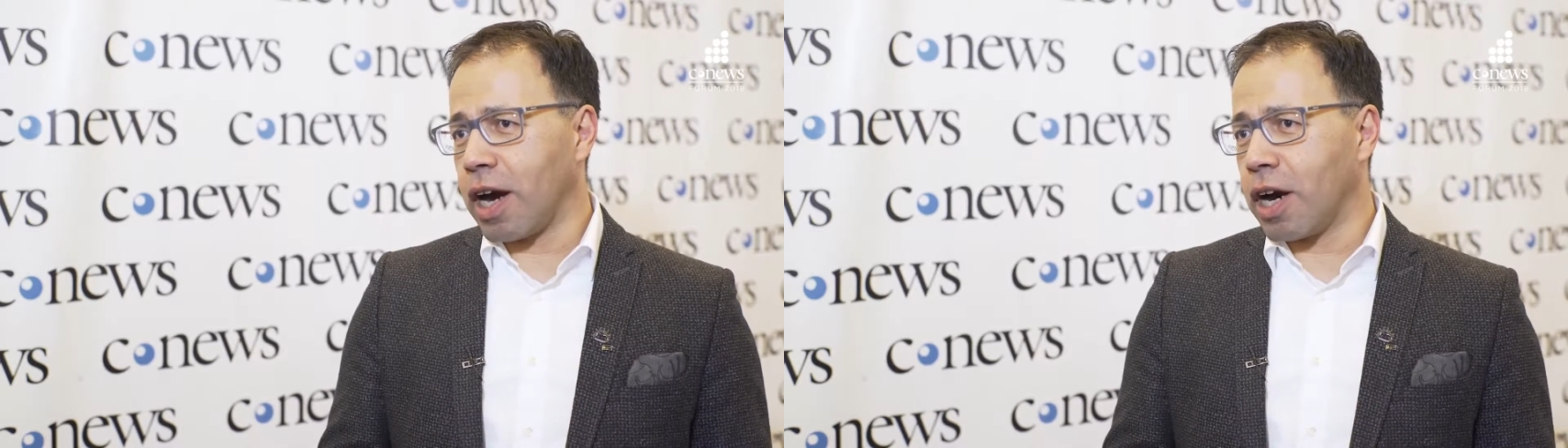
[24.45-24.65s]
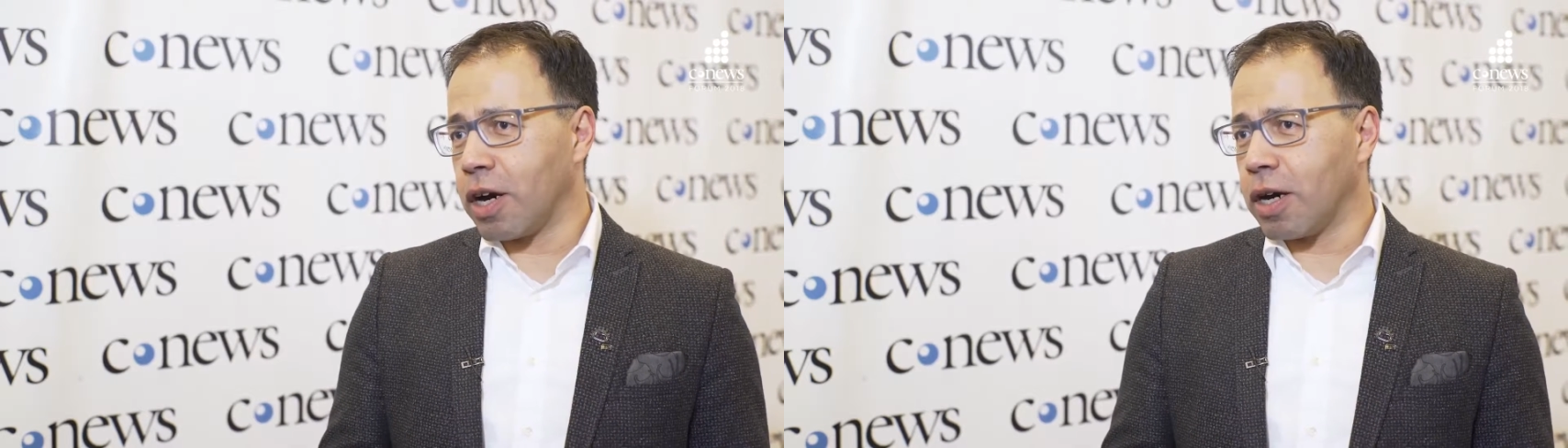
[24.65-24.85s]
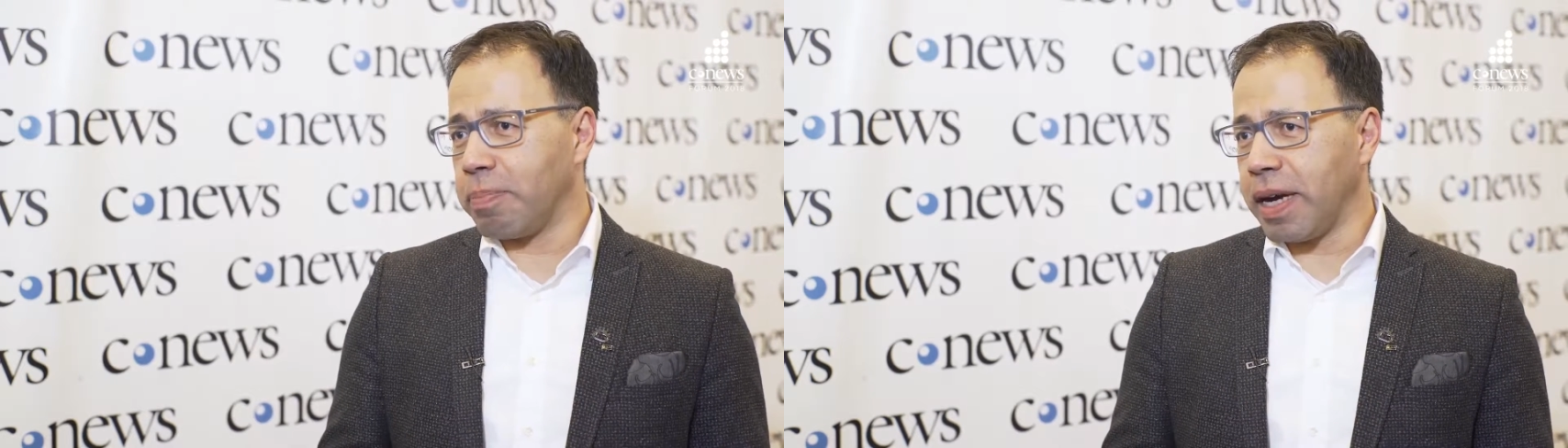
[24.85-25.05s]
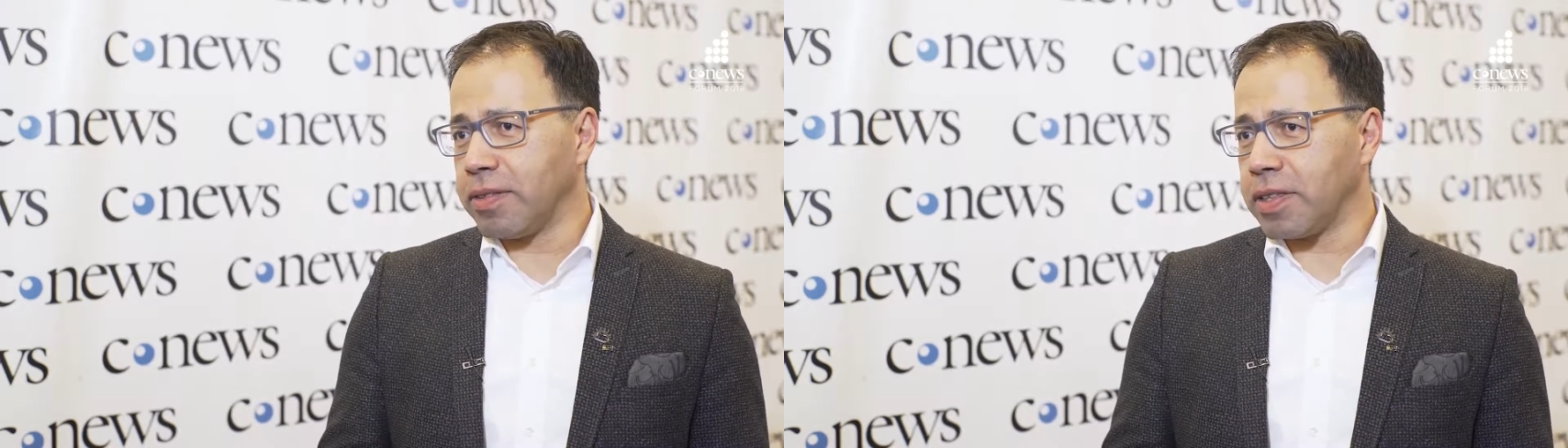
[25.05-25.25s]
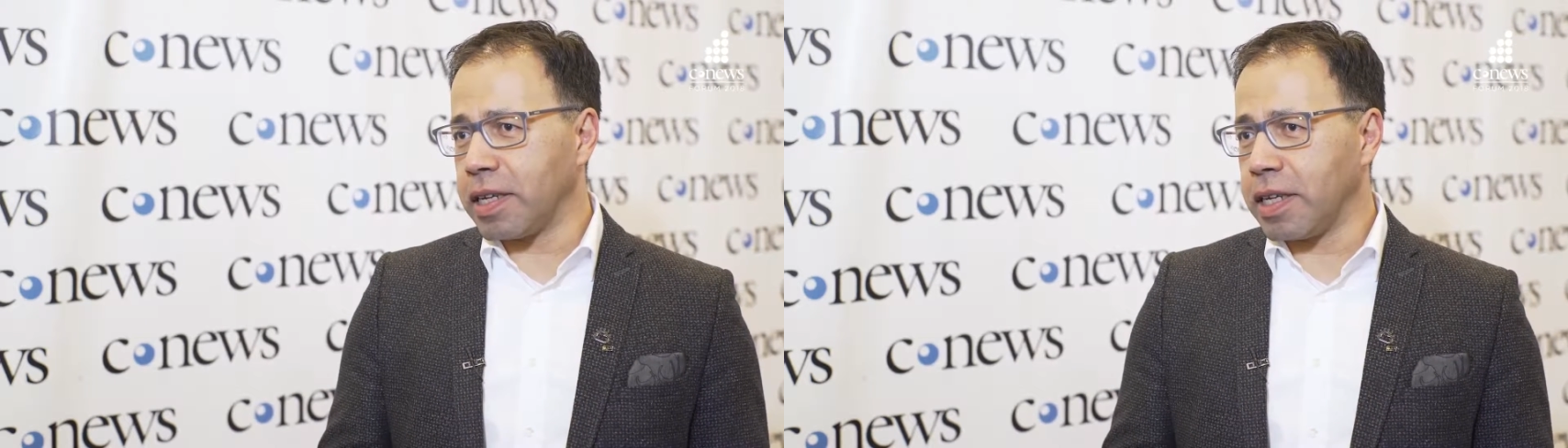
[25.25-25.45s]
are
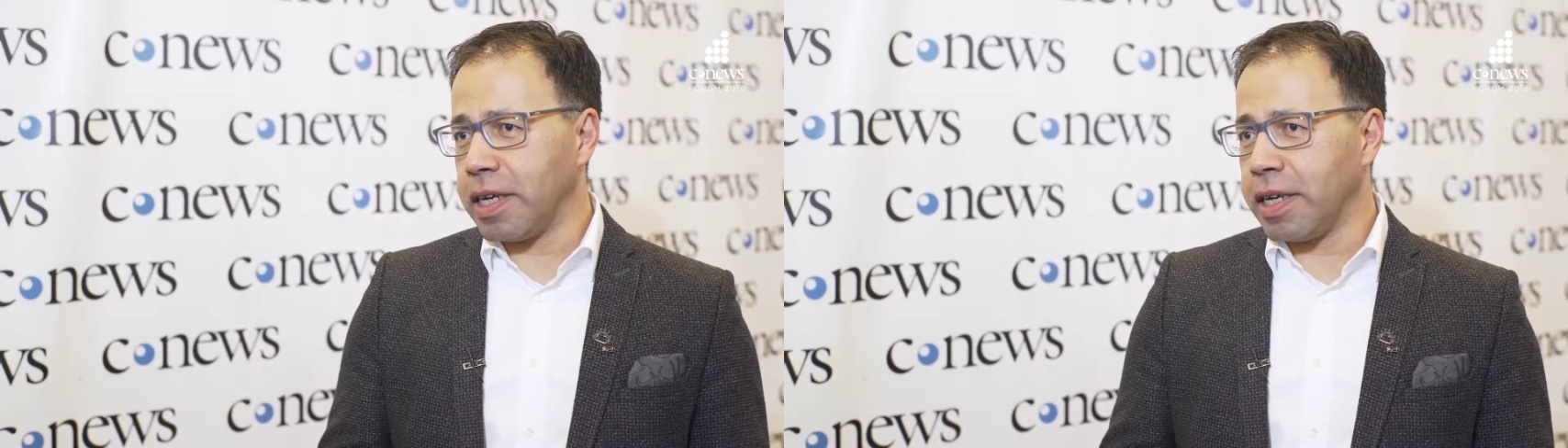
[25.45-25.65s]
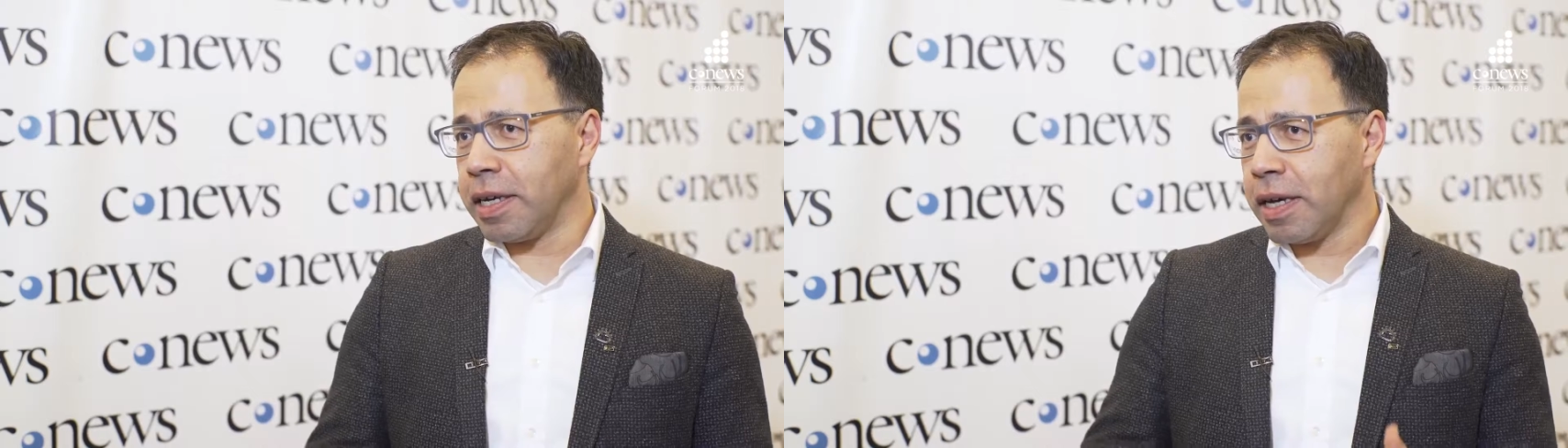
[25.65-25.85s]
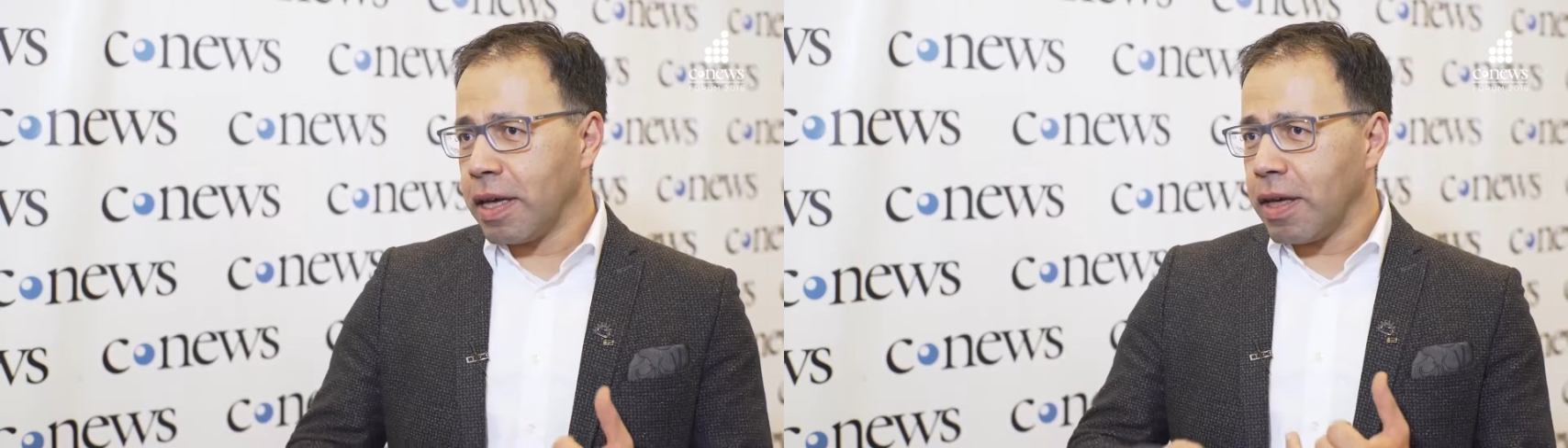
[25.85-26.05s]
basically